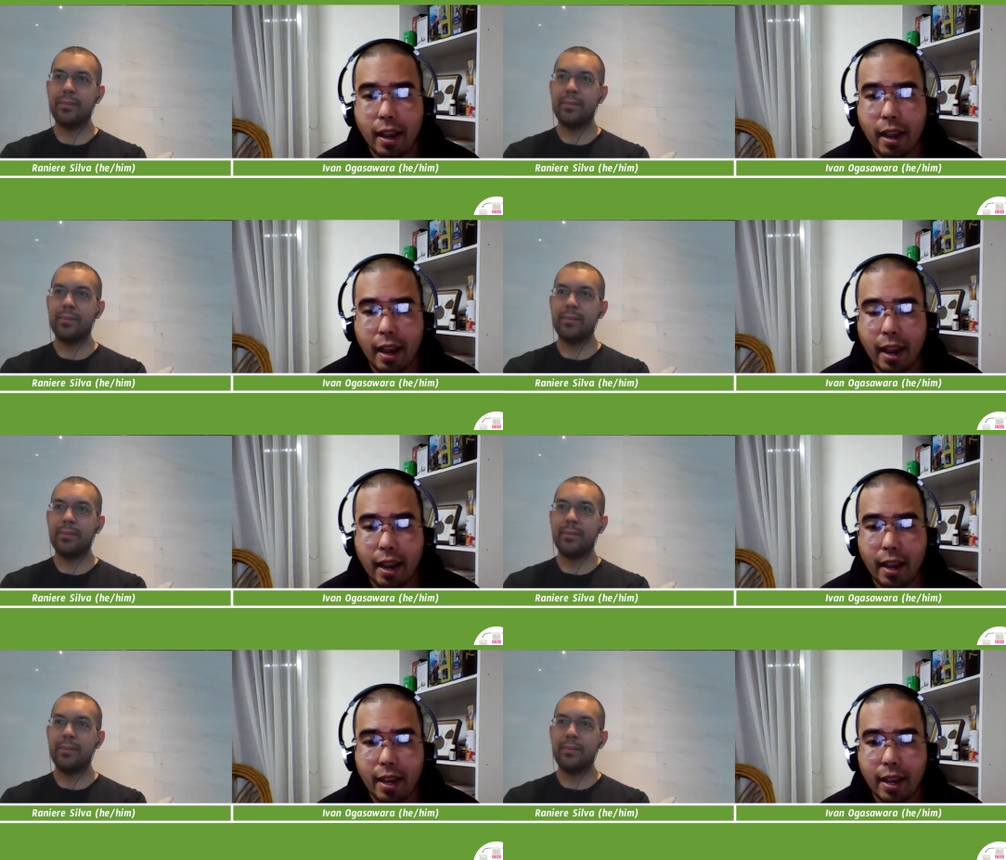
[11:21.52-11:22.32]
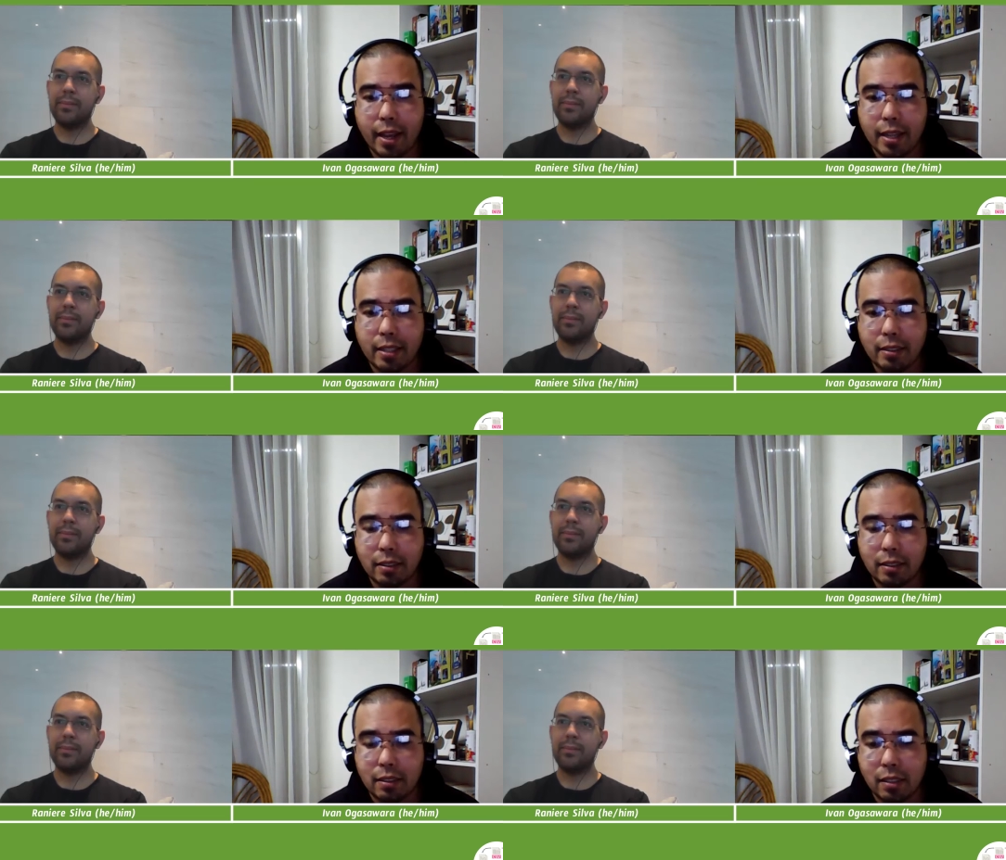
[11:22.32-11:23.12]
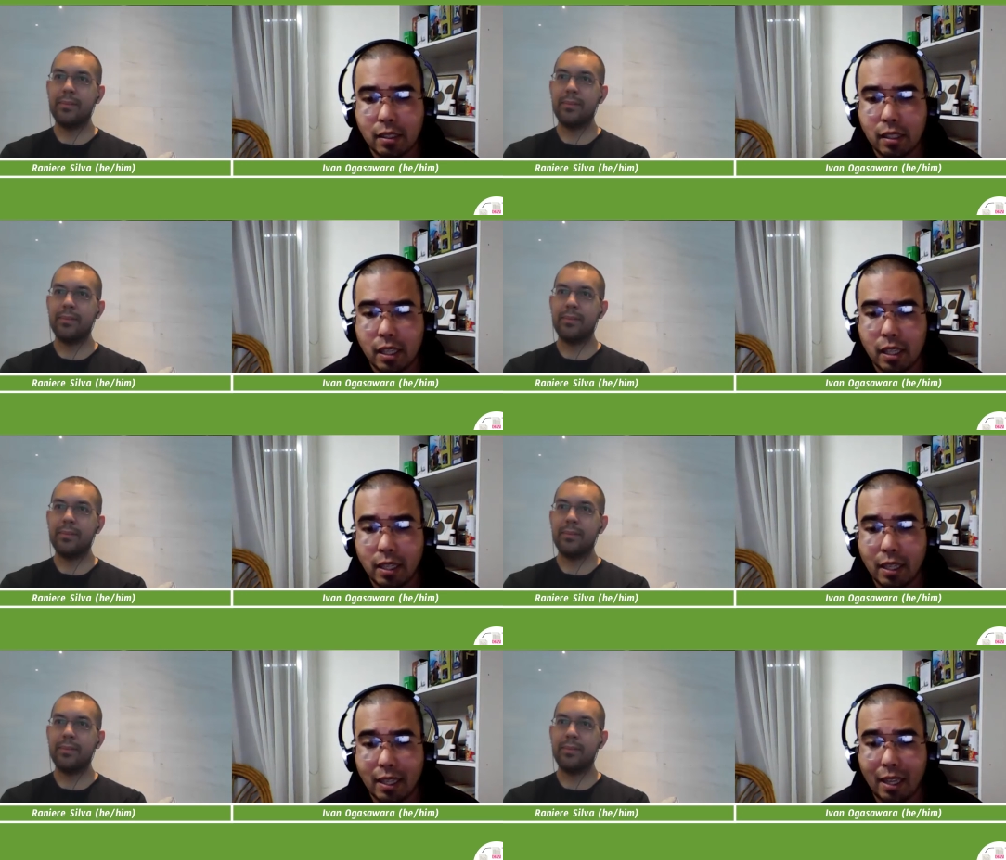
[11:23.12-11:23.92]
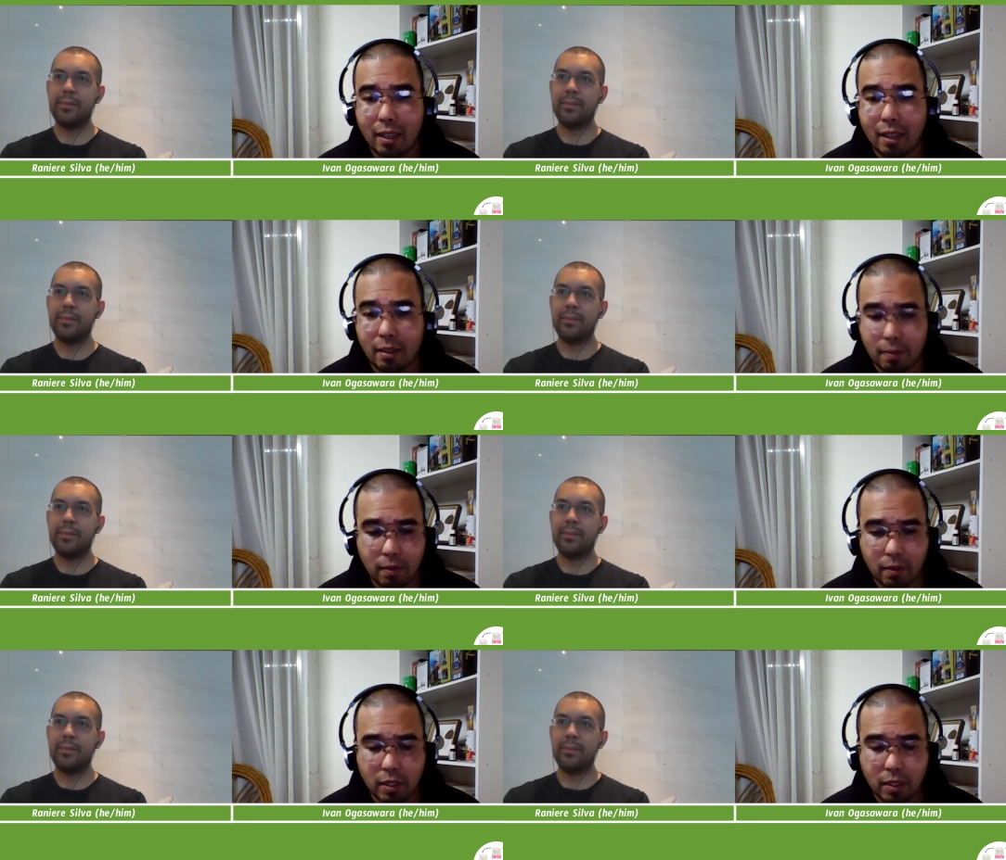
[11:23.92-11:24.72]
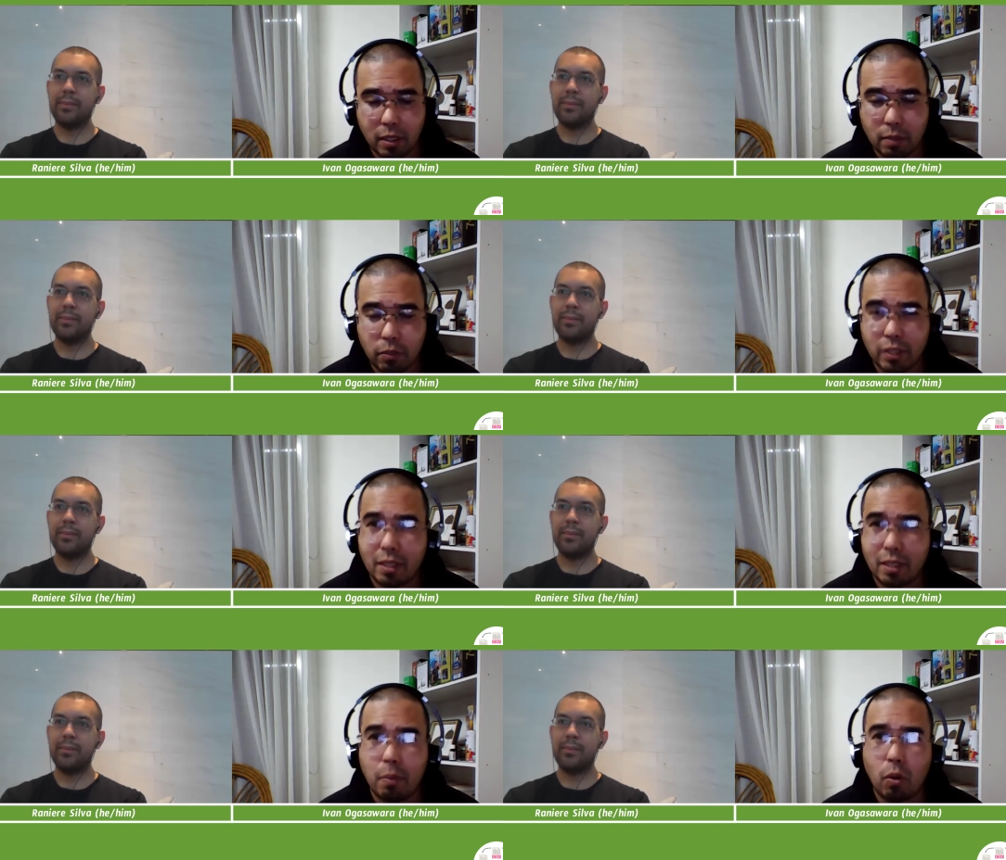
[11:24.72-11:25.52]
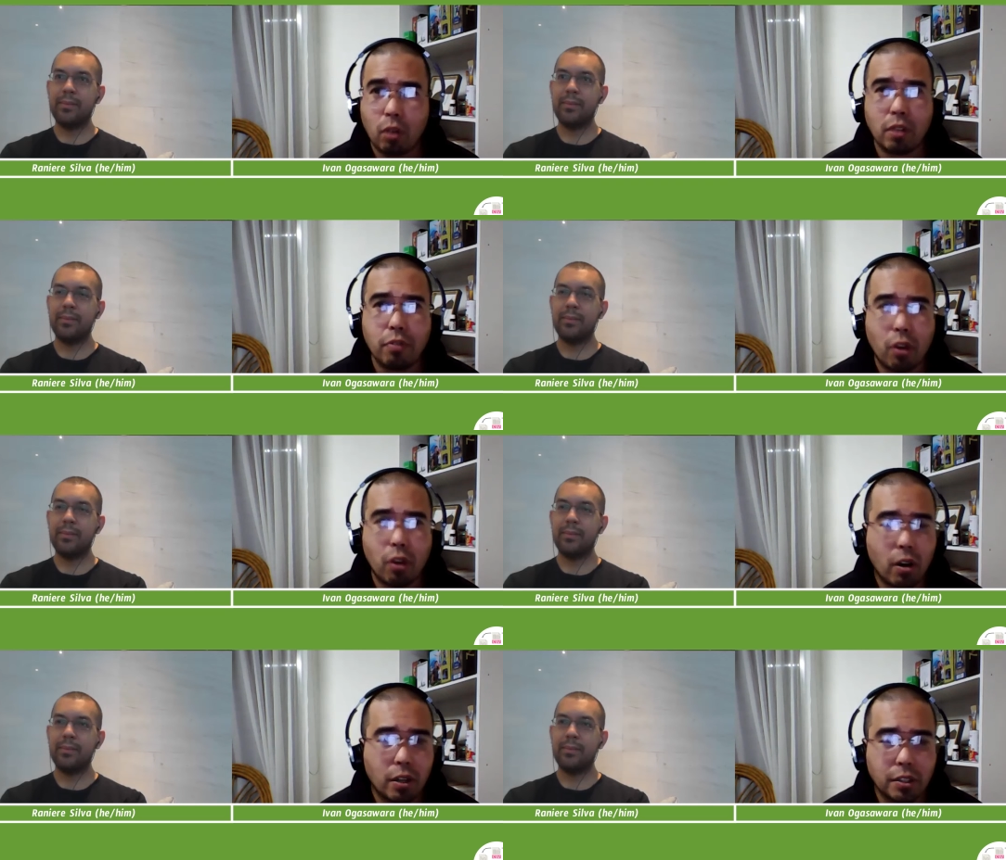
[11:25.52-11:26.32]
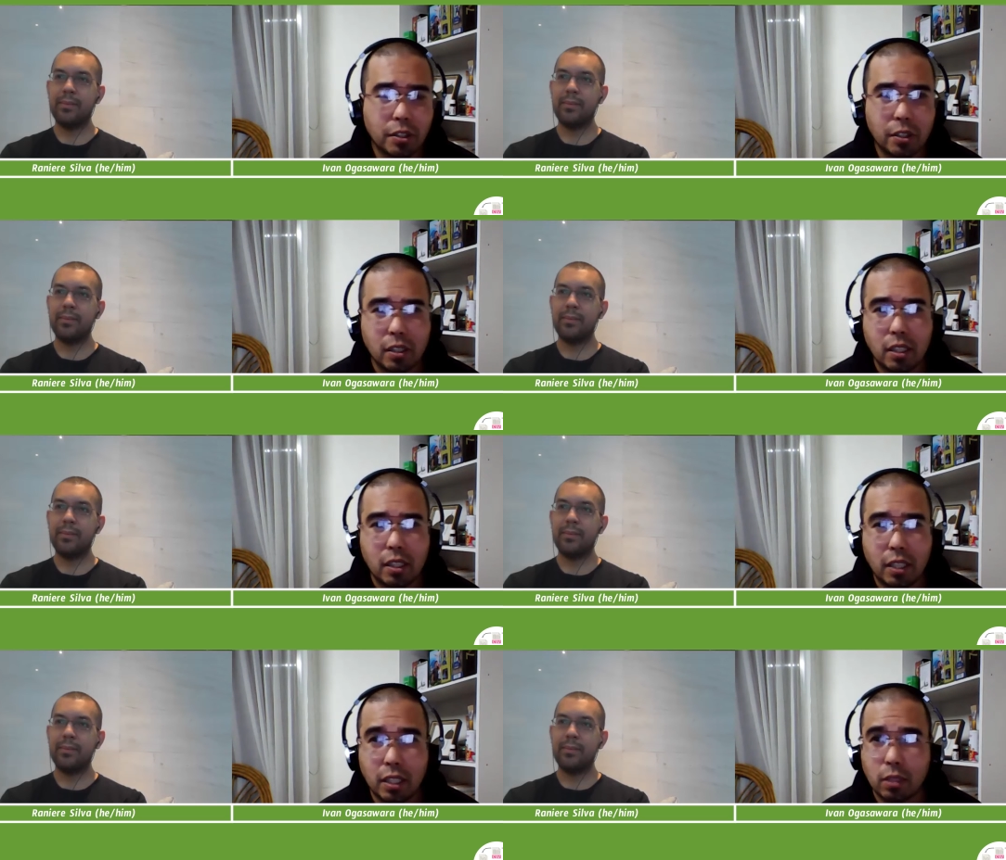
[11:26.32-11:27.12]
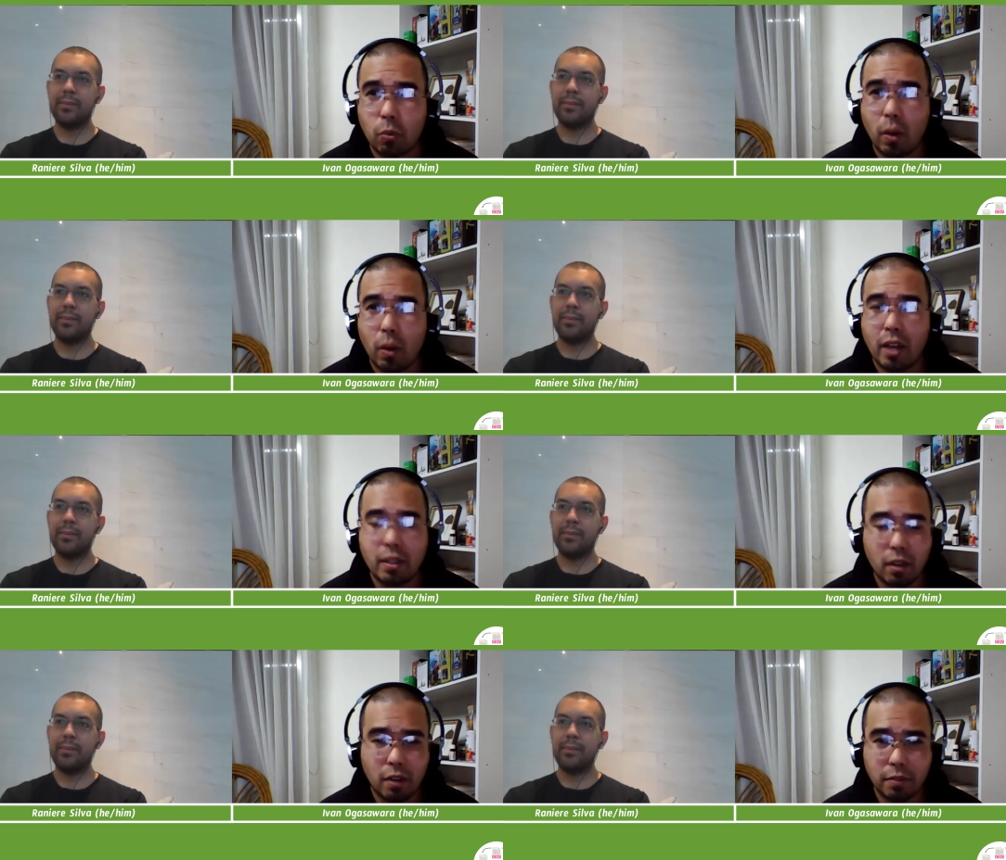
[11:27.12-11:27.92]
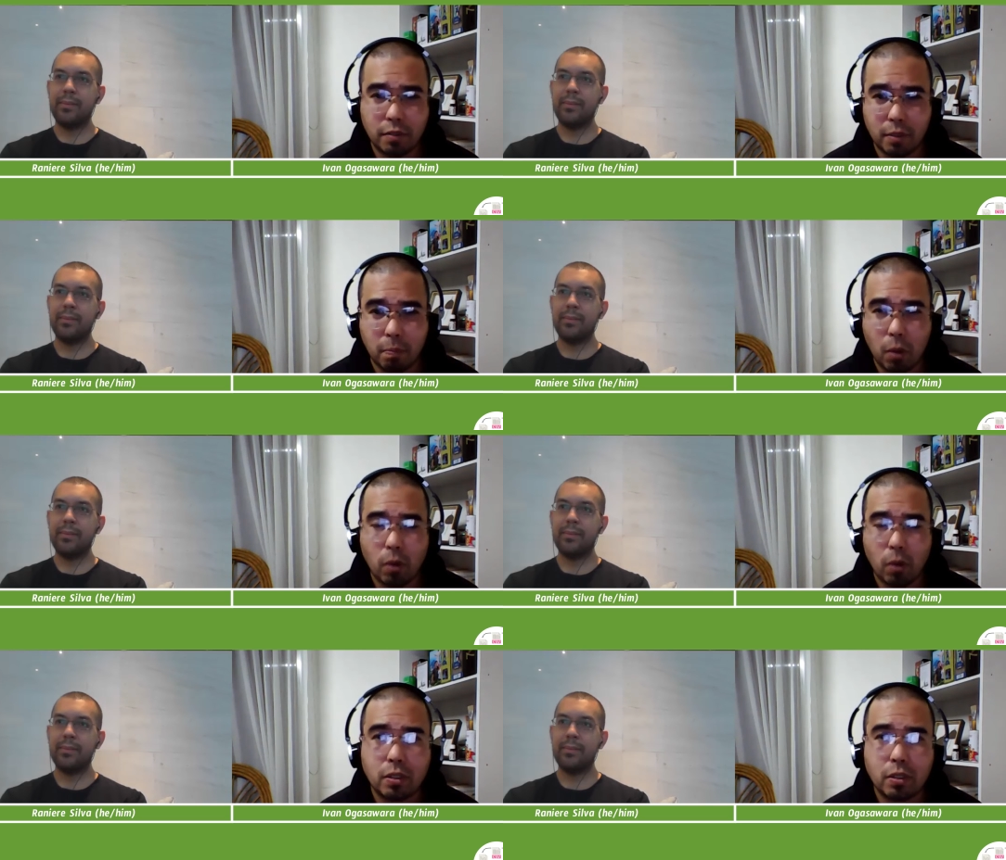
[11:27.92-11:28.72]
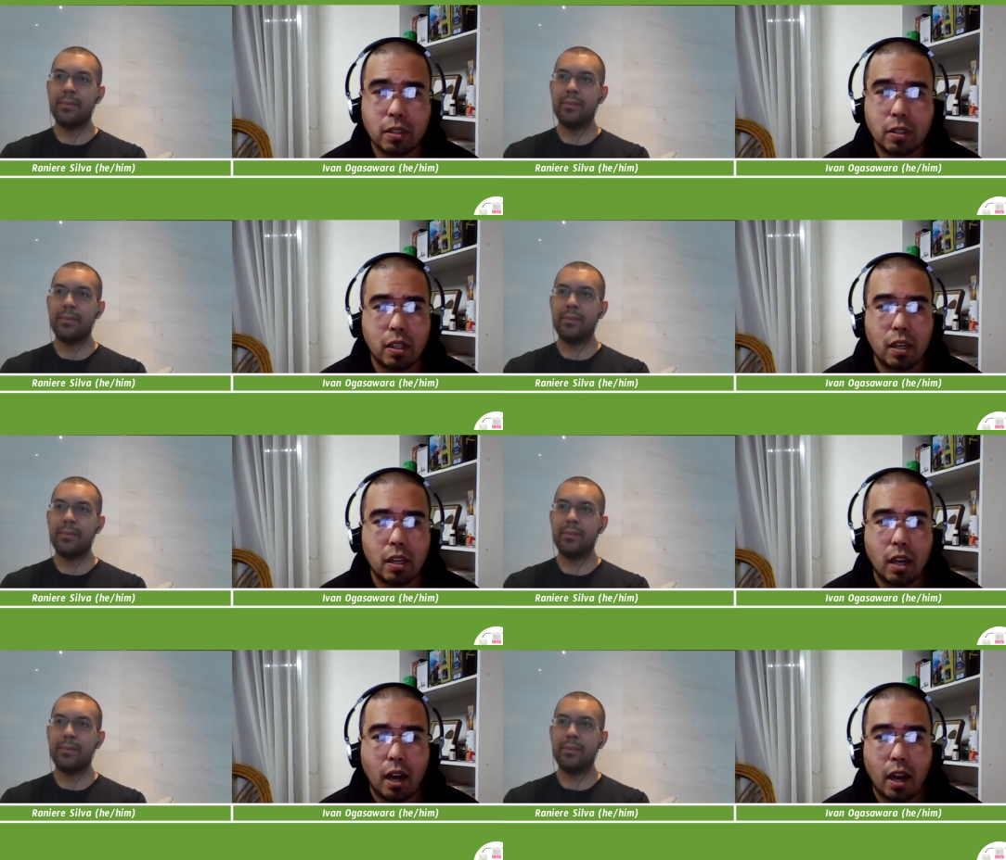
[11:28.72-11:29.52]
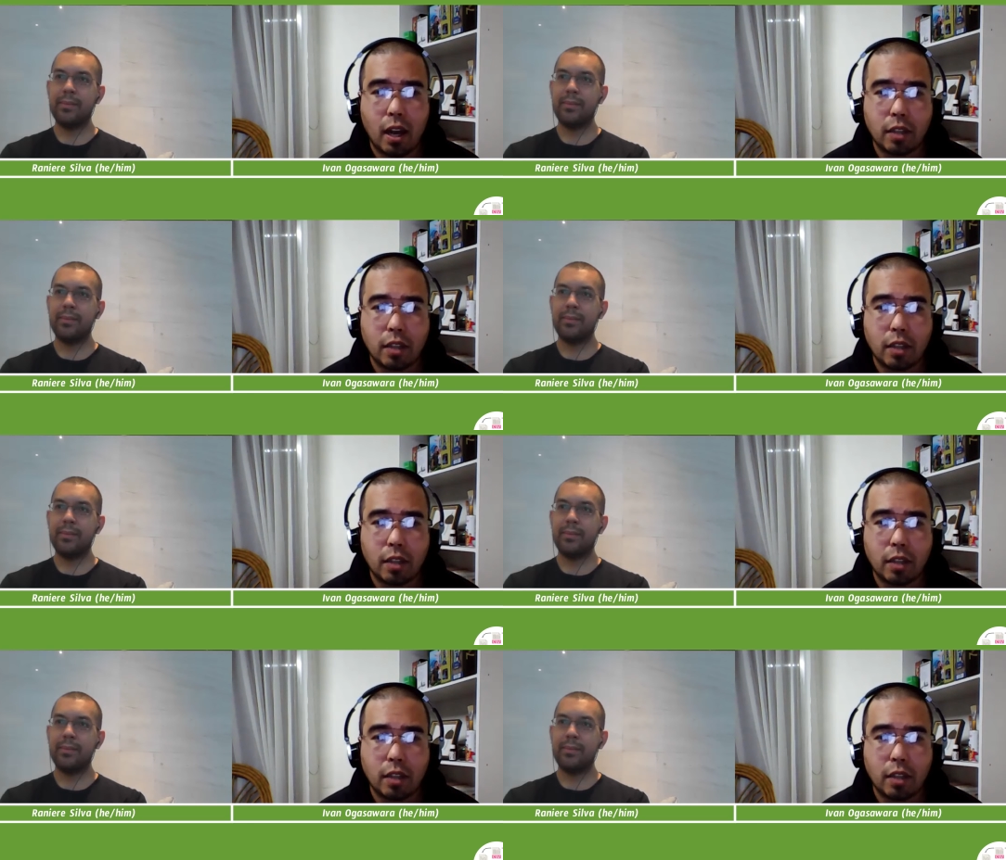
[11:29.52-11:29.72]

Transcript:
Speaker 1: And uh, for example, Conda Forge is one of the most uh,